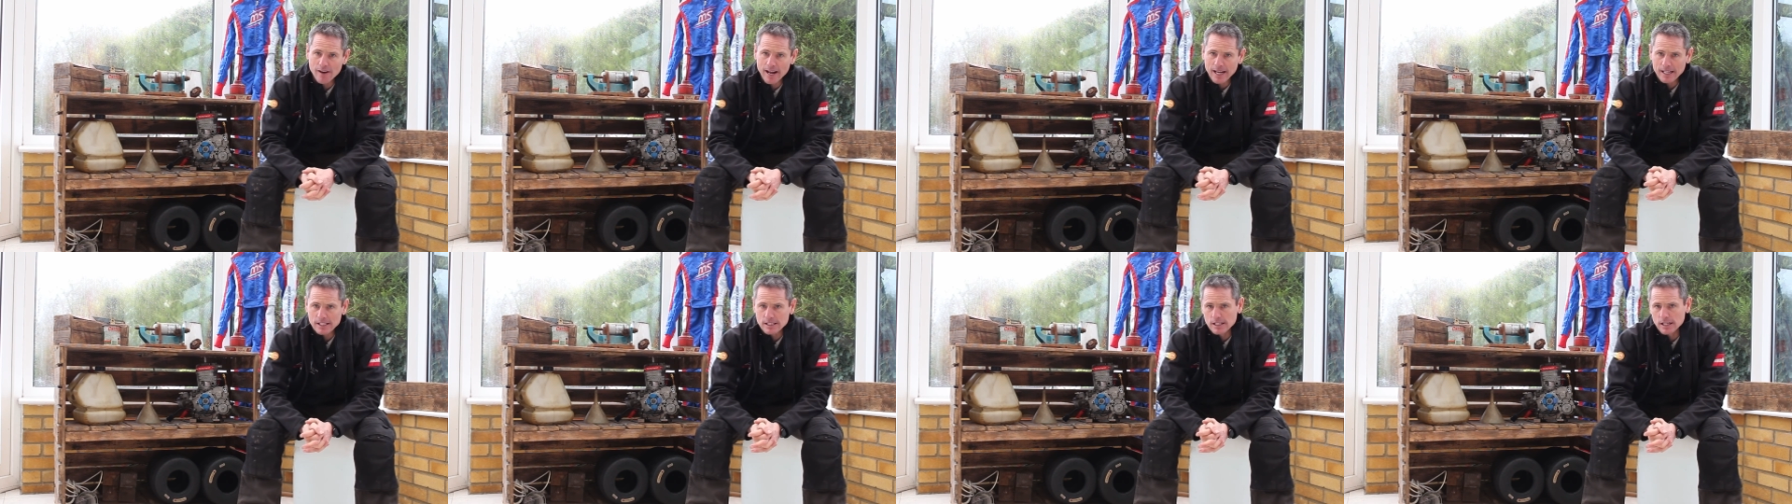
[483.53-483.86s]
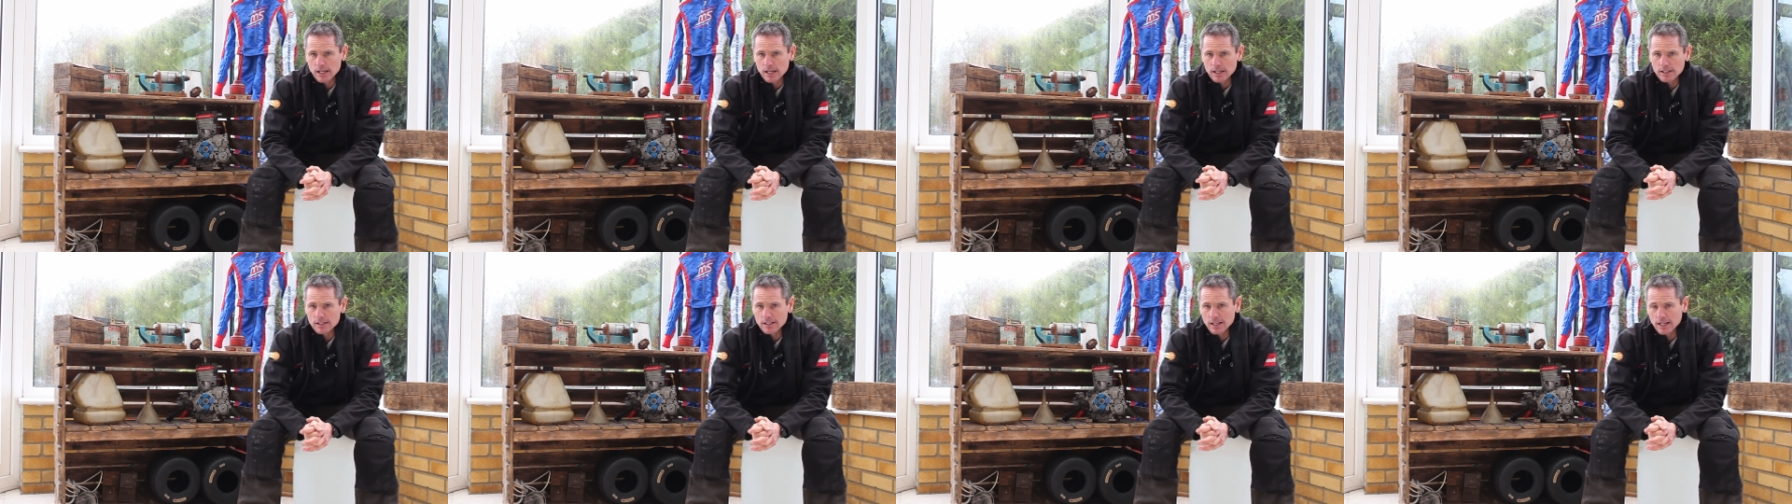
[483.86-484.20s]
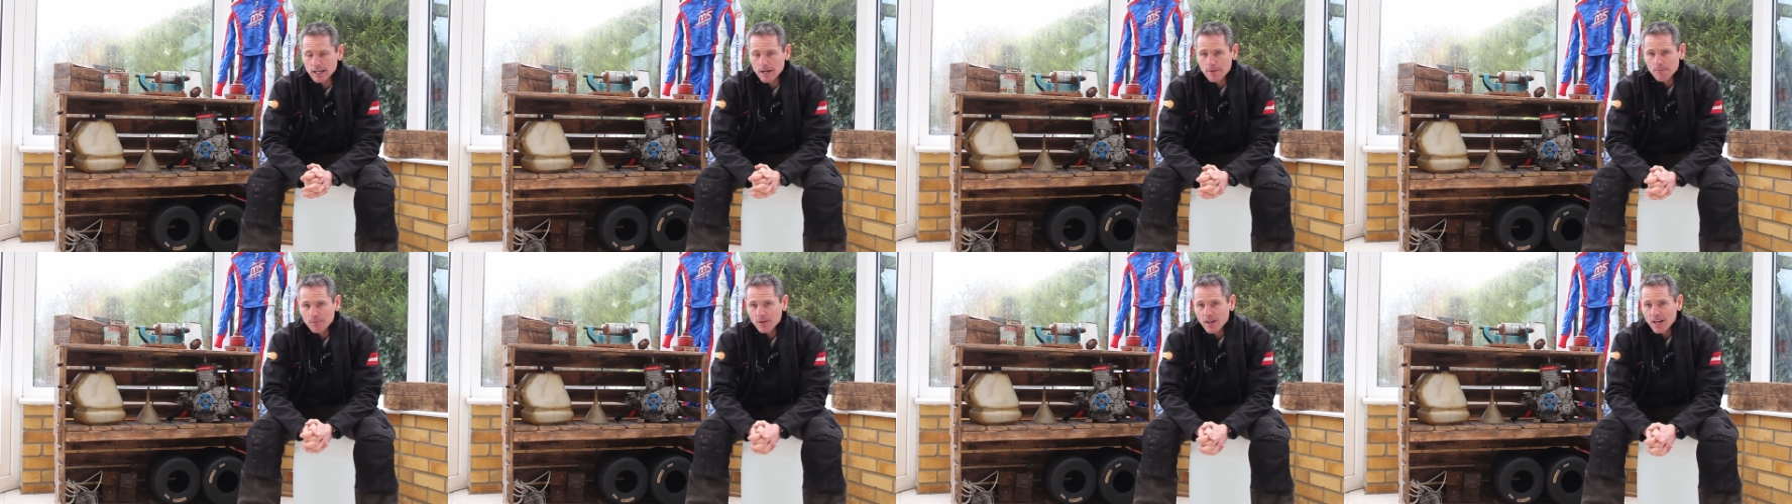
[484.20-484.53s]

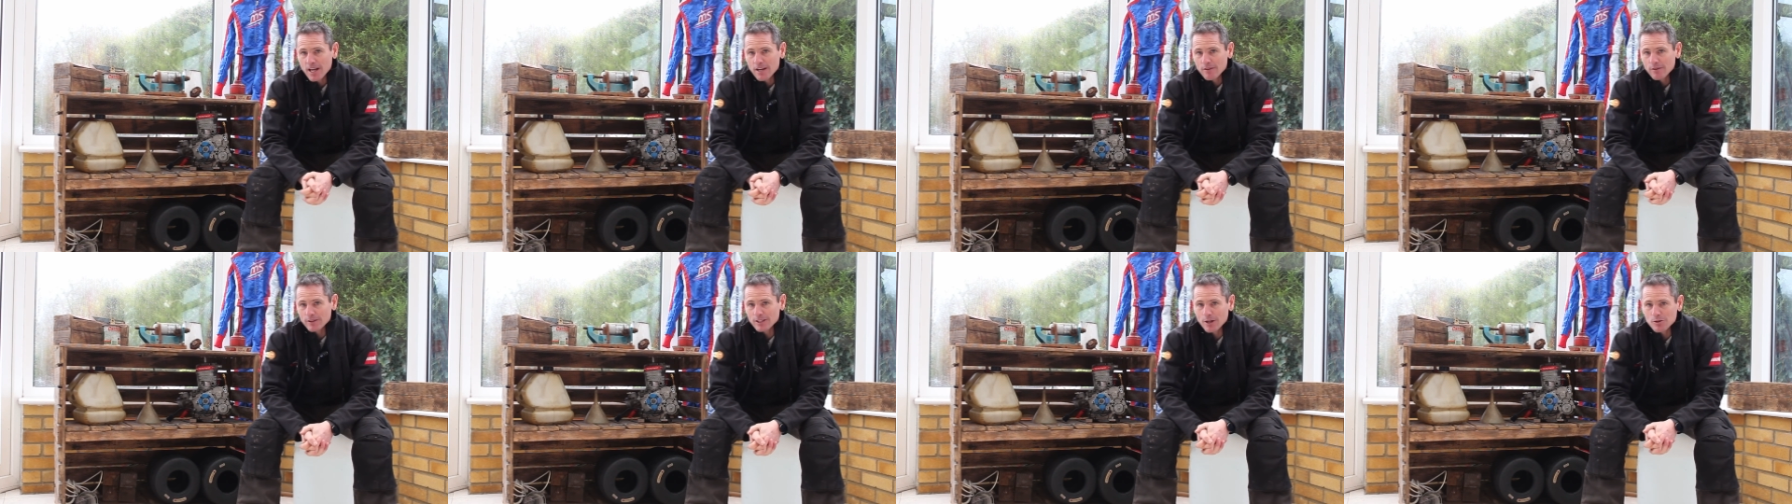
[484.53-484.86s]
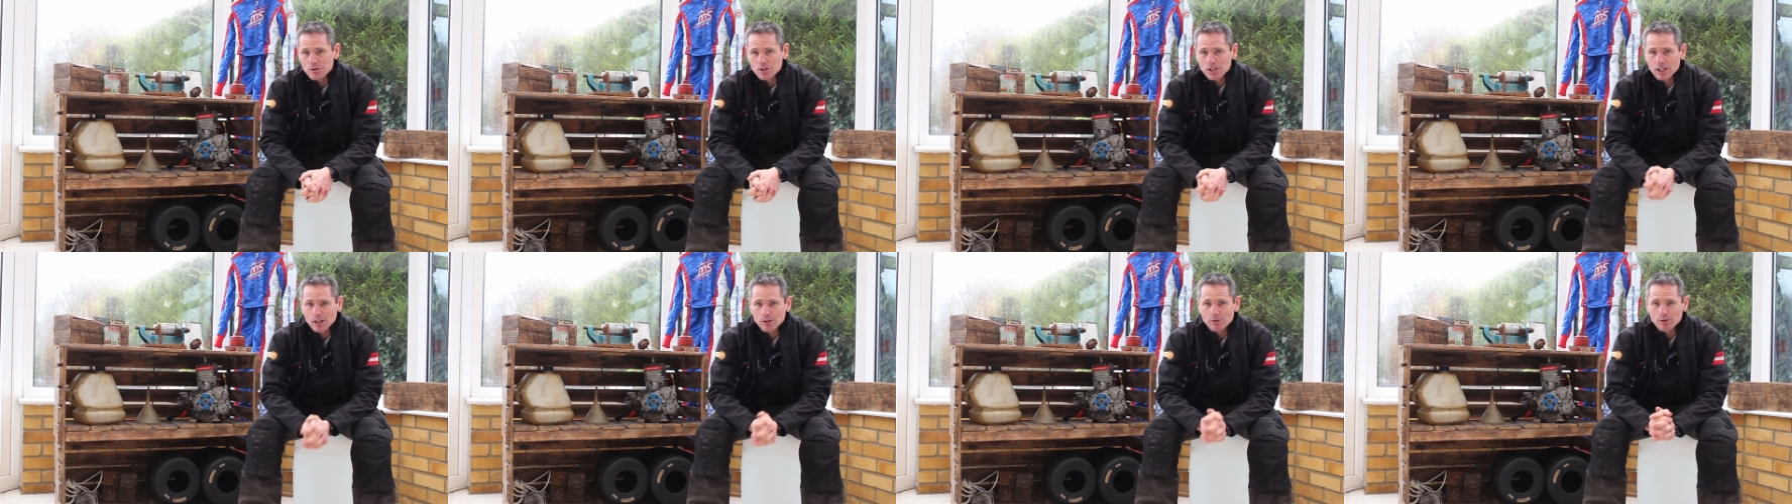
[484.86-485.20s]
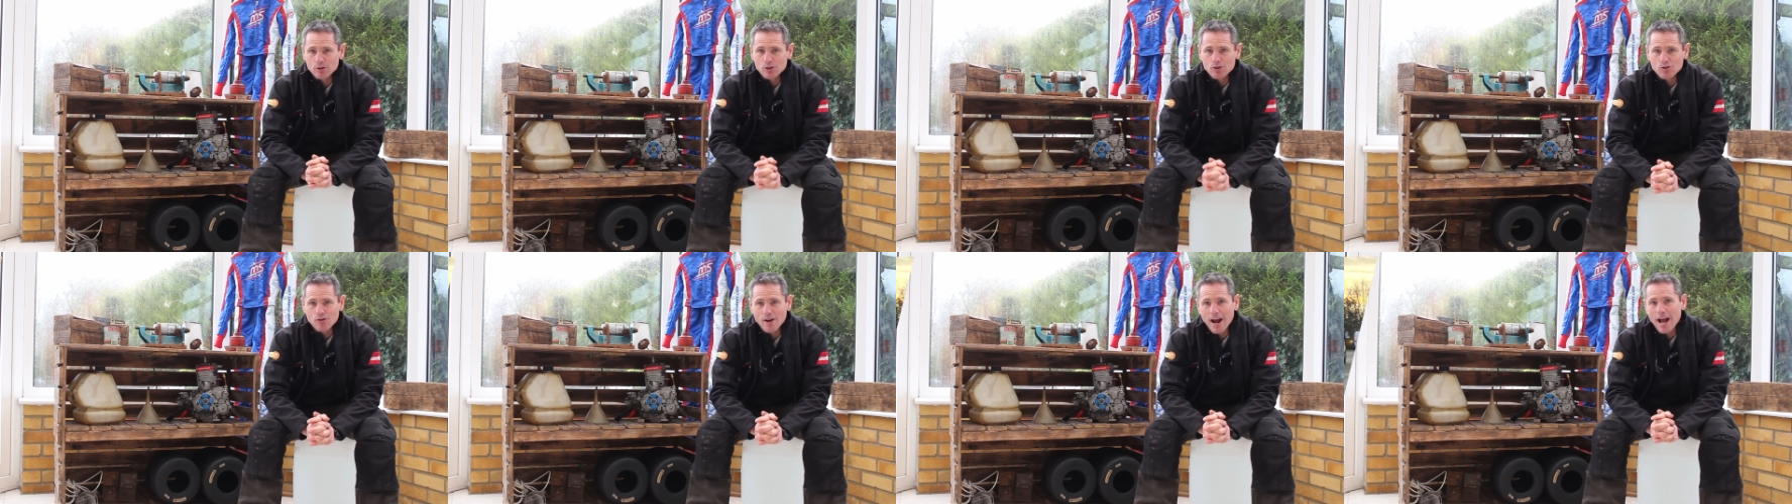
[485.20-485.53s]
X30. If we don't see you
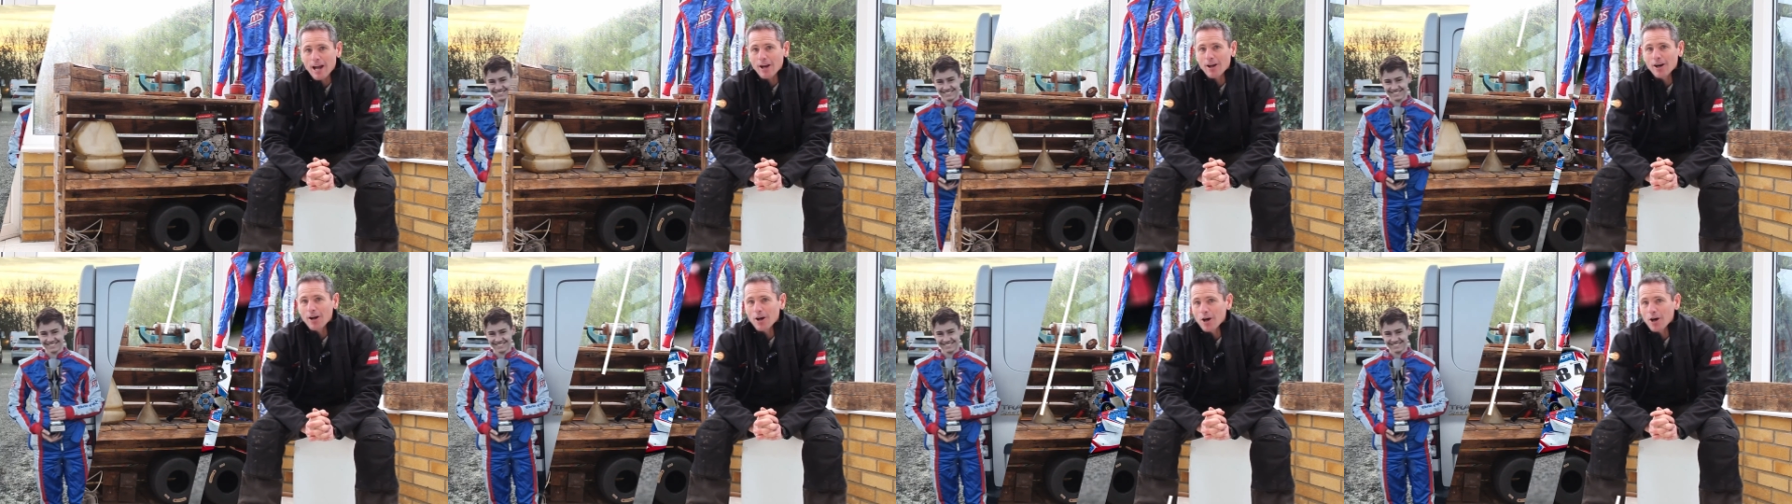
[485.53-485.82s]
on track, I